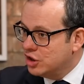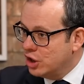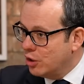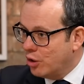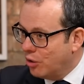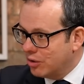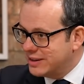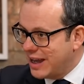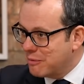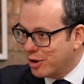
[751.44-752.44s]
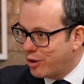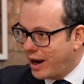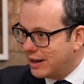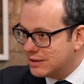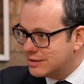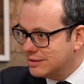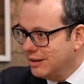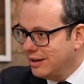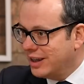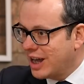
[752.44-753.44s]
New York Democrats
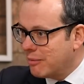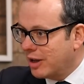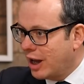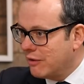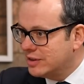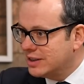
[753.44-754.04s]
coming over to